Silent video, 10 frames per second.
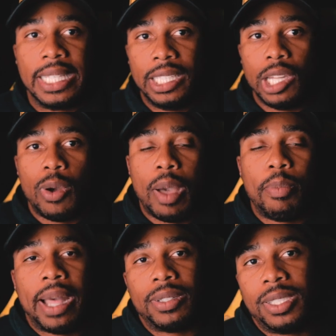You know, I'm
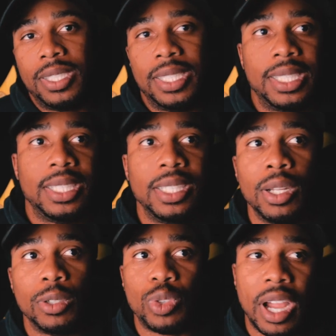about to, you
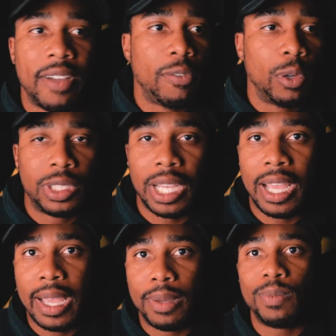know, drive full
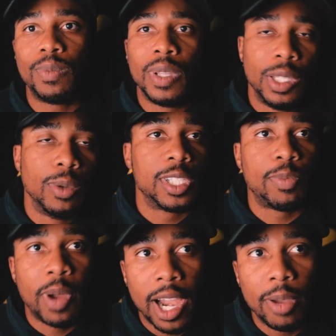time. You
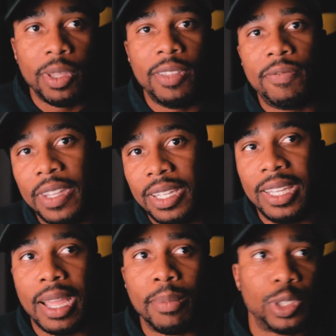inspired me,
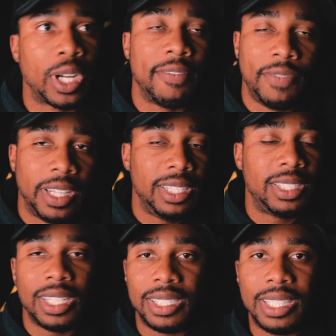I'm gonna drive 50,
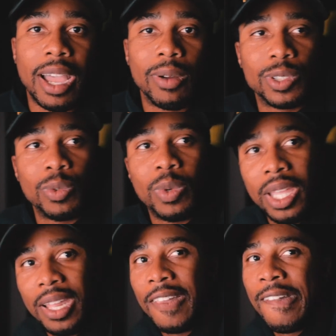60 hours a
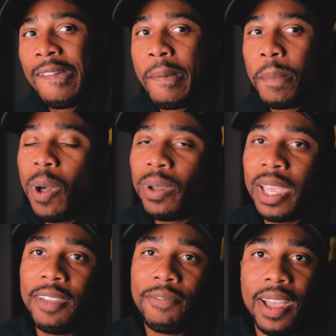week.
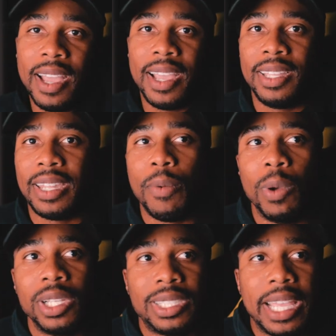Okay, fine. Like,
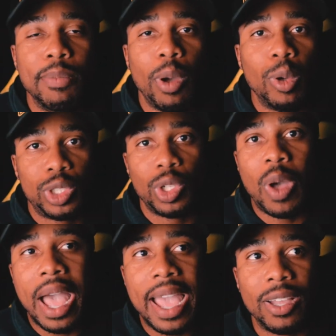once the
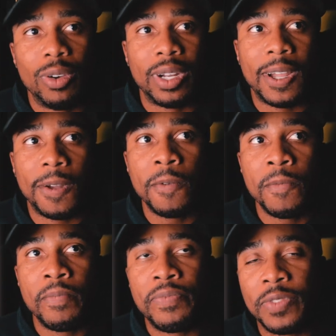emotional high go down
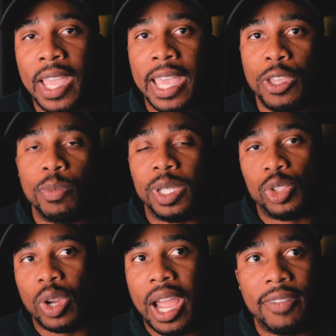and you've been
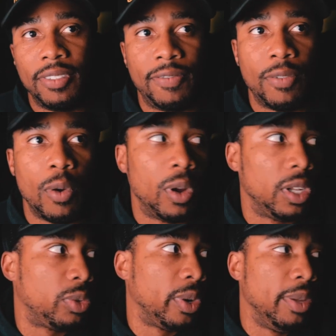driving for
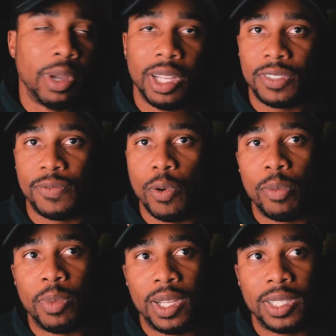3 months, 4
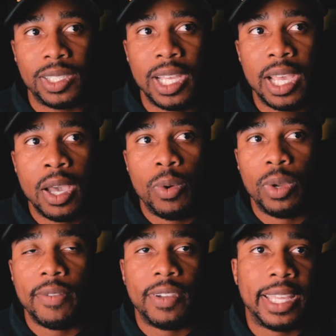months,
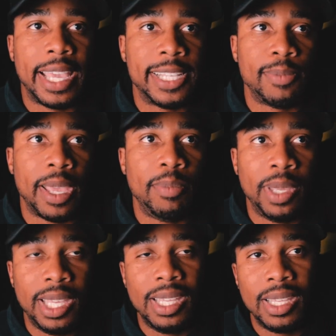whatever the case may
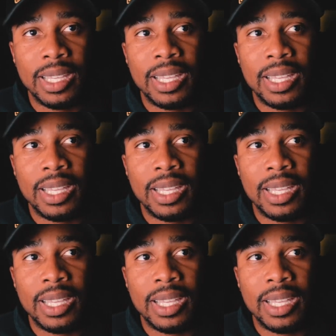be,